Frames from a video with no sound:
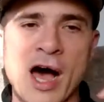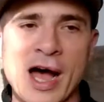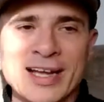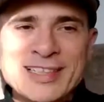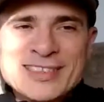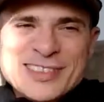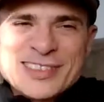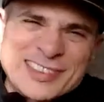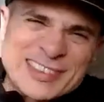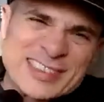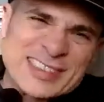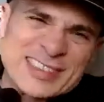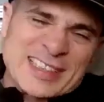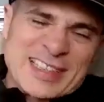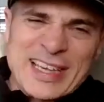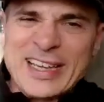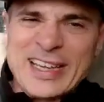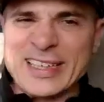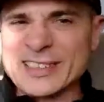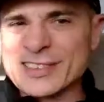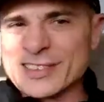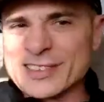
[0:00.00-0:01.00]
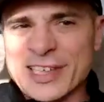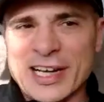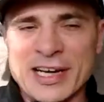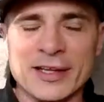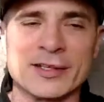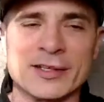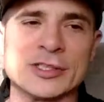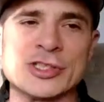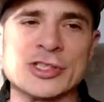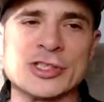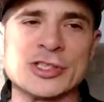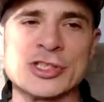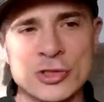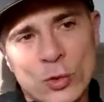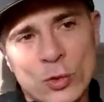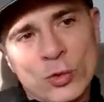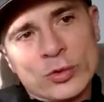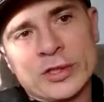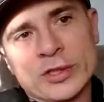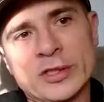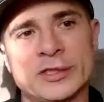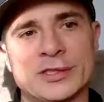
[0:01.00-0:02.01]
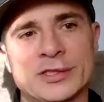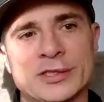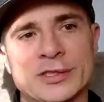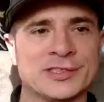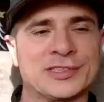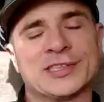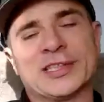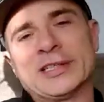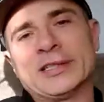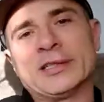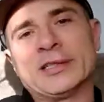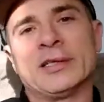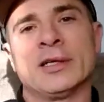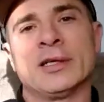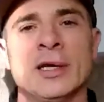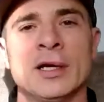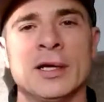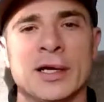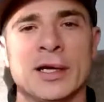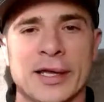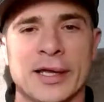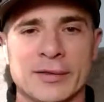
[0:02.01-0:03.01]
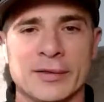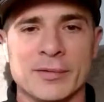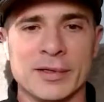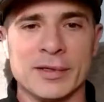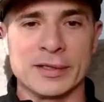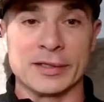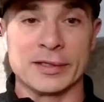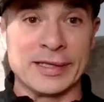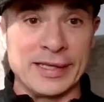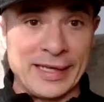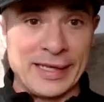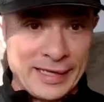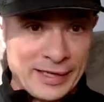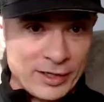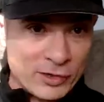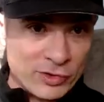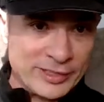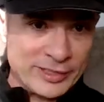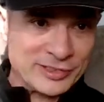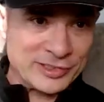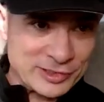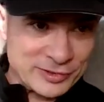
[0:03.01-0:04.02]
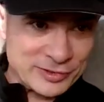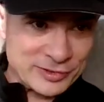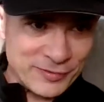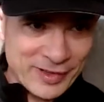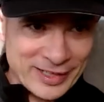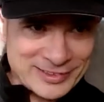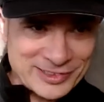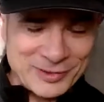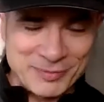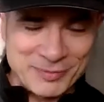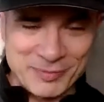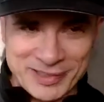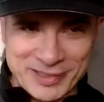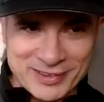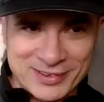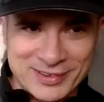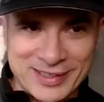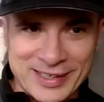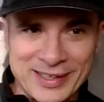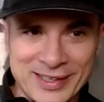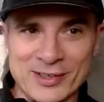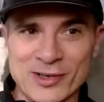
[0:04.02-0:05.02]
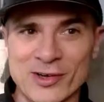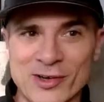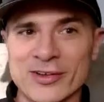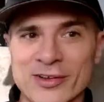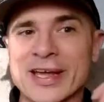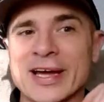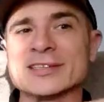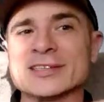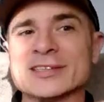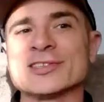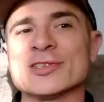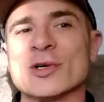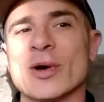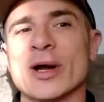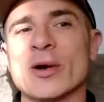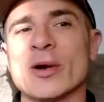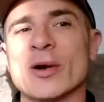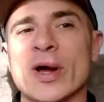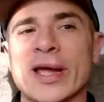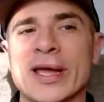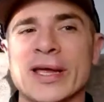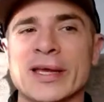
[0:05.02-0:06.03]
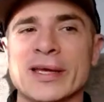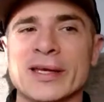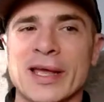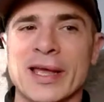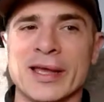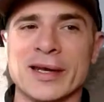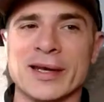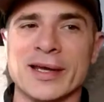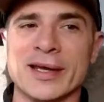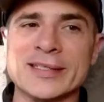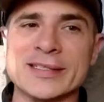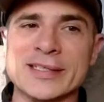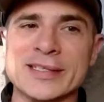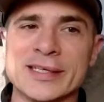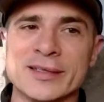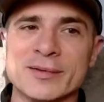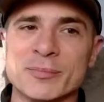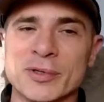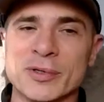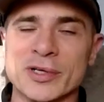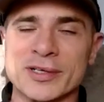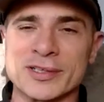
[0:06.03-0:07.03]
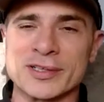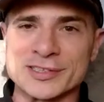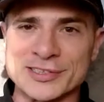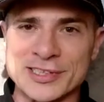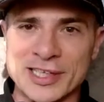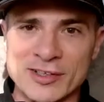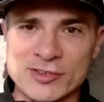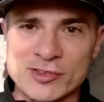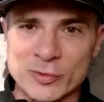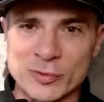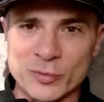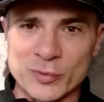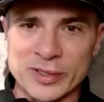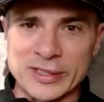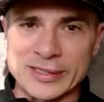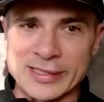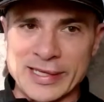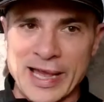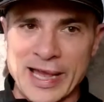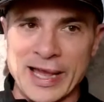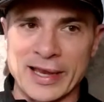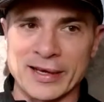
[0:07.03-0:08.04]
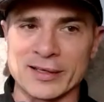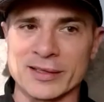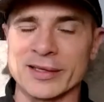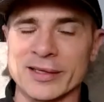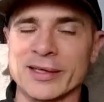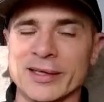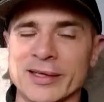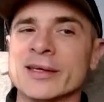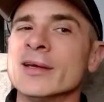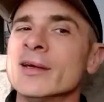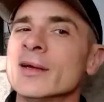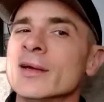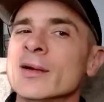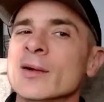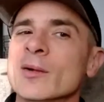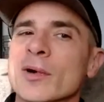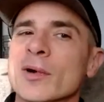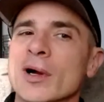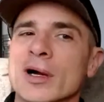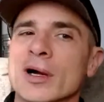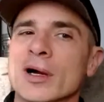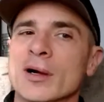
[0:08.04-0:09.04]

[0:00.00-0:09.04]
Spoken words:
knots and things out of their shoulders and increases flexibility and all that. So I went and I did book a session with Natalie